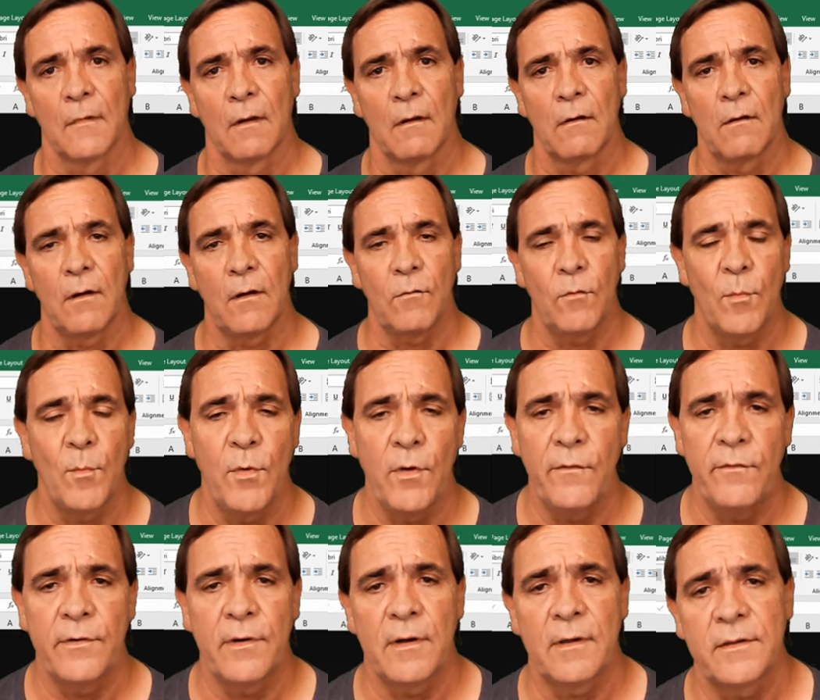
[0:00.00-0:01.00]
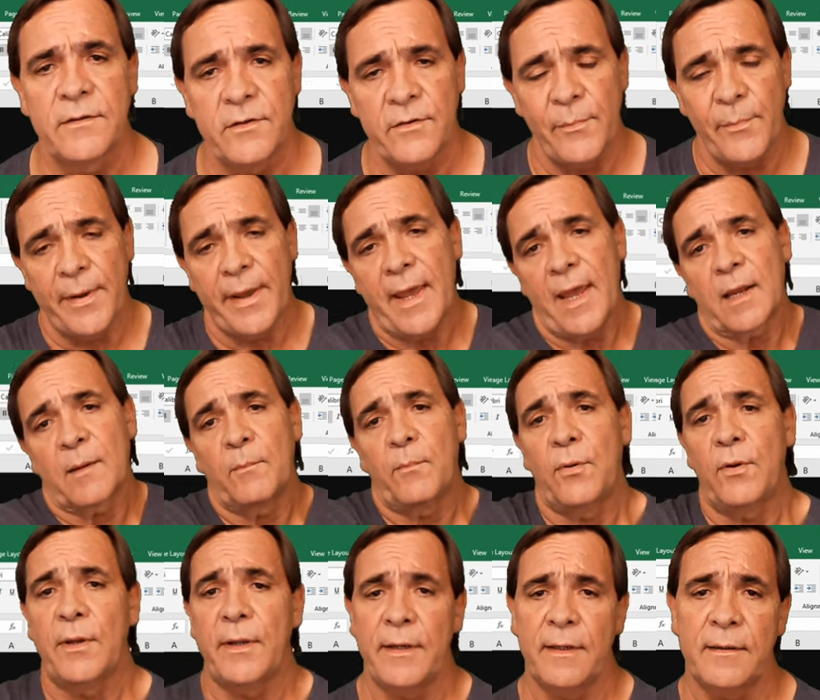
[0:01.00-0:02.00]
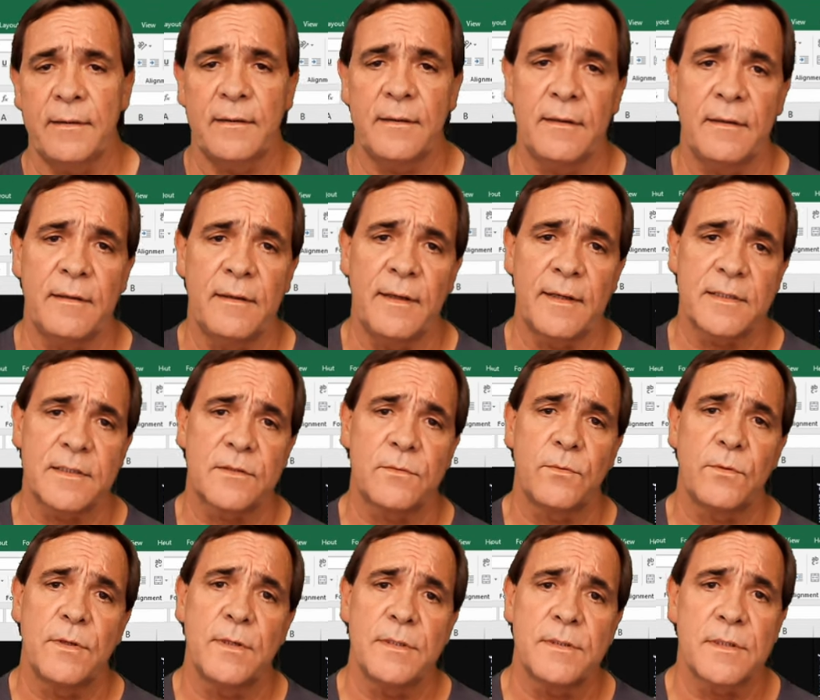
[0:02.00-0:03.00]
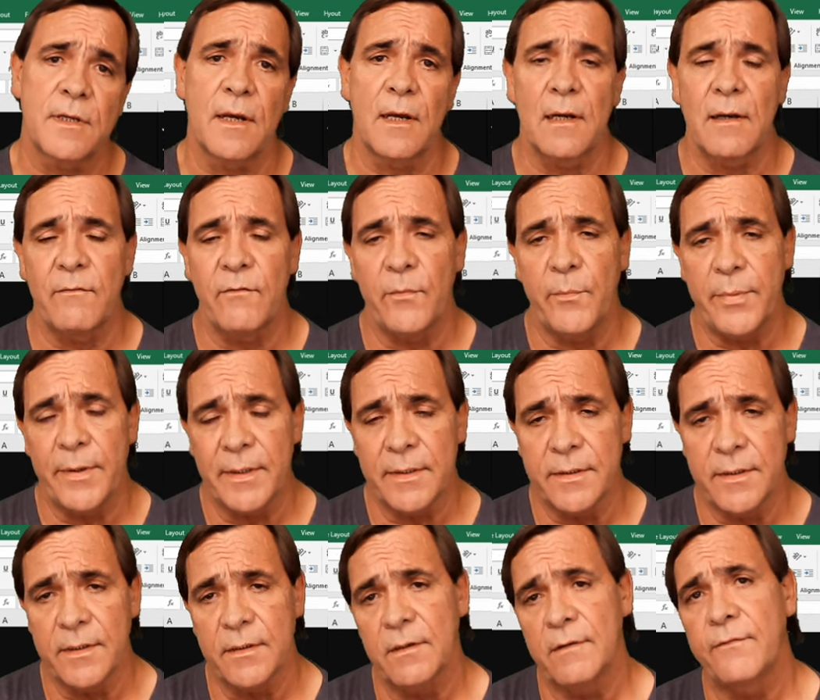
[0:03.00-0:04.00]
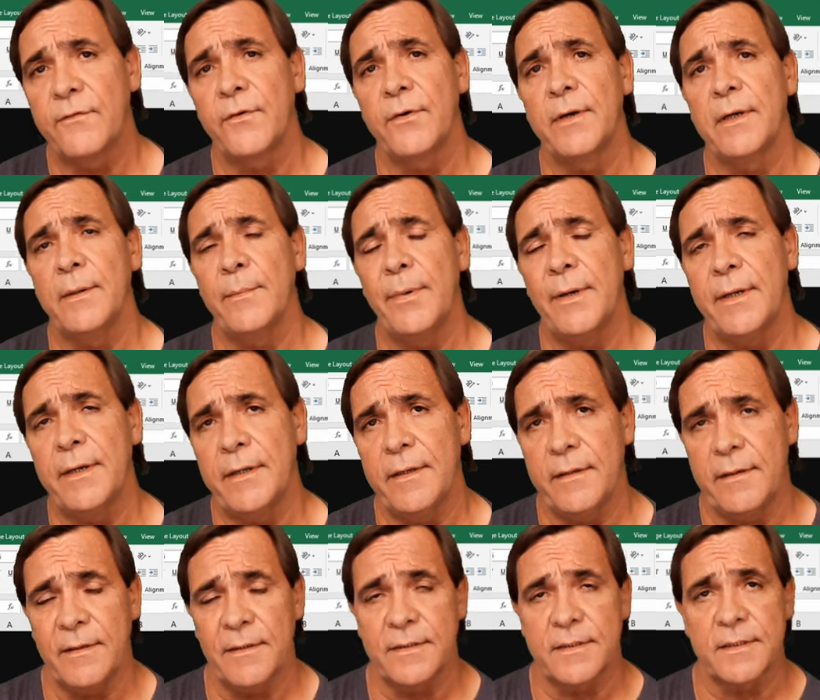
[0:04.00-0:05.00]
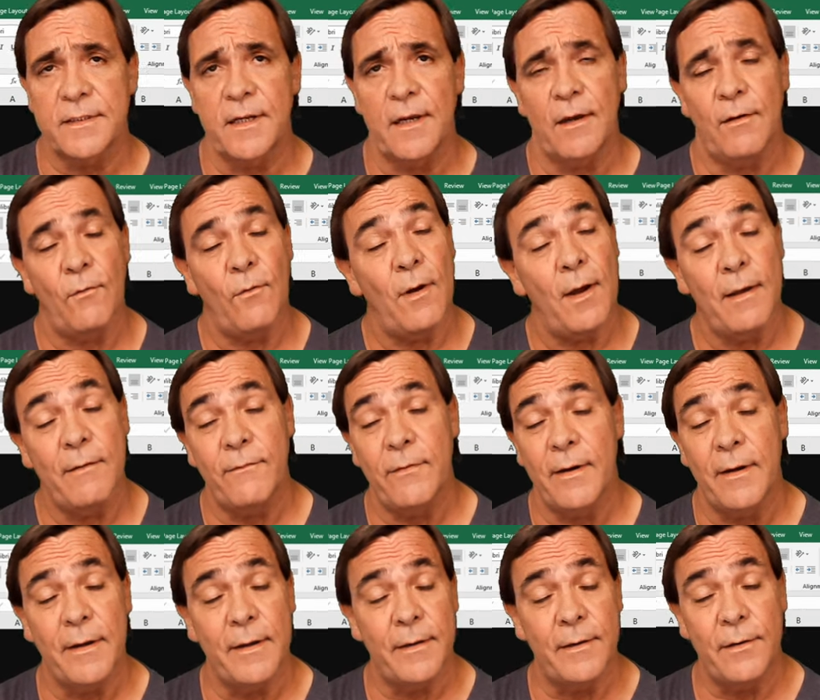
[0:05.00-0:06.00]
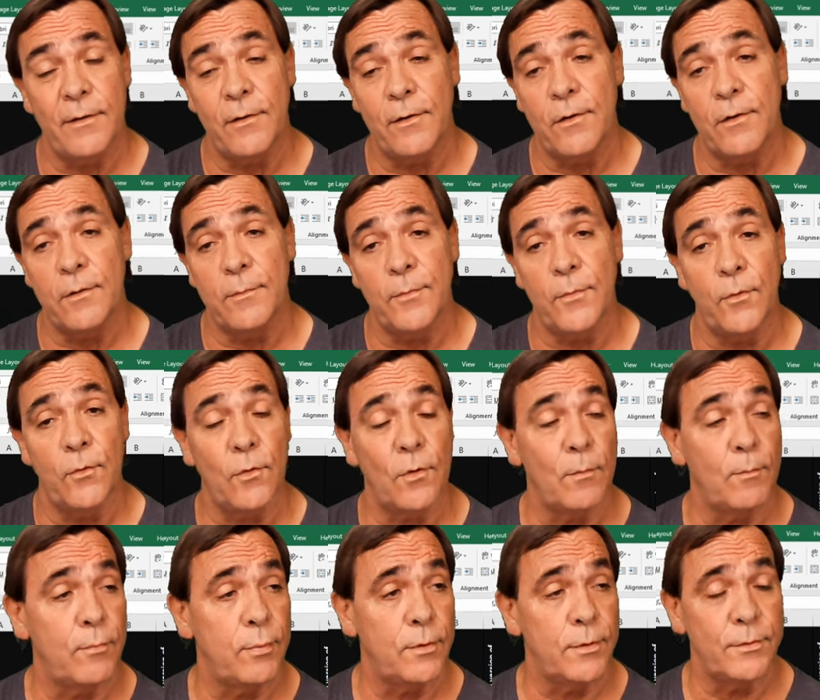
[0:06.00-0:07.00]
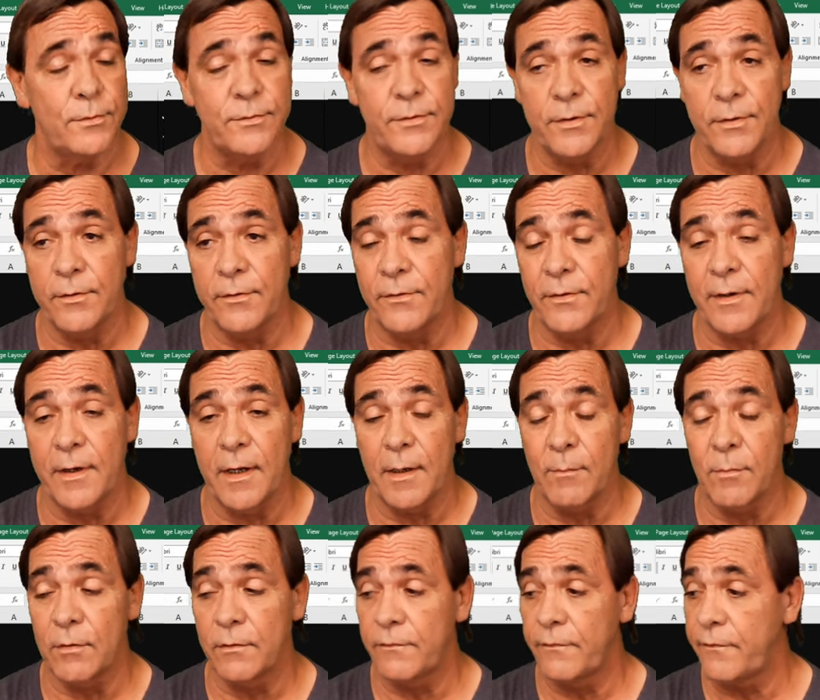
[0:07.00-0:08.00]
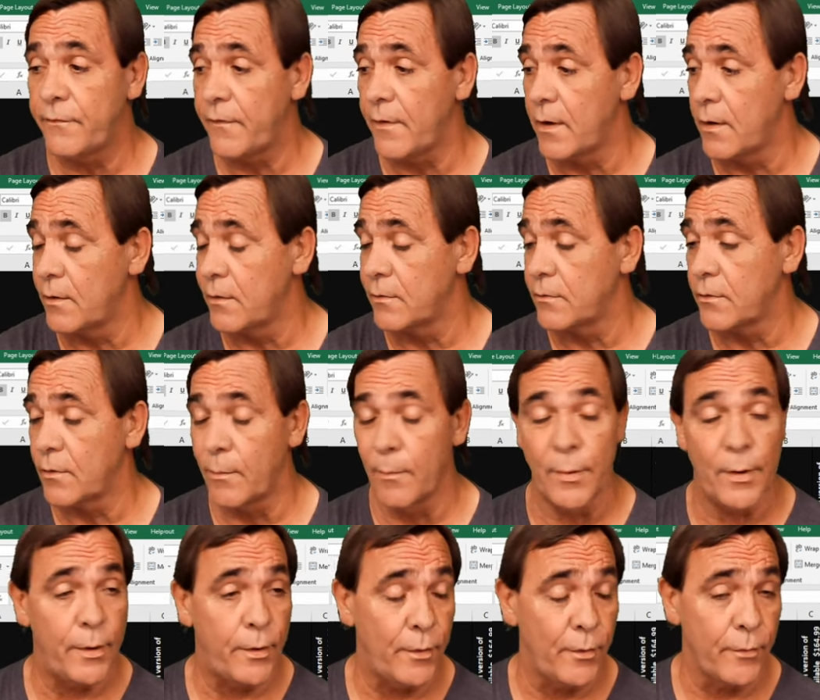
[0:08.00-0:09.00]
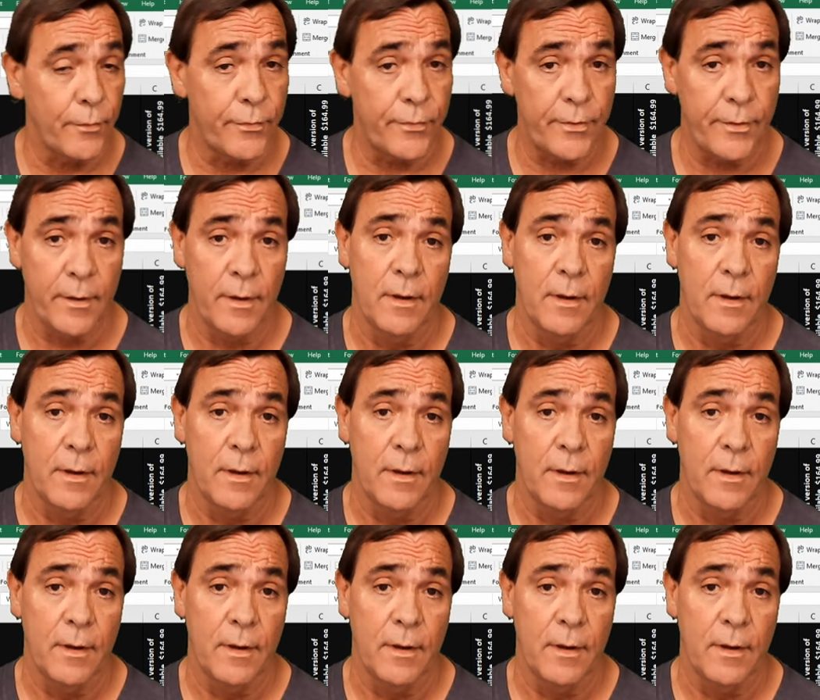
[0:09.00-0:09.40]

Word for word: All right, we're moving on to the back plate, and the next one's kind of a big deal for anybody that's got Wi-Fi at home or Bluetooth enabled phone or both.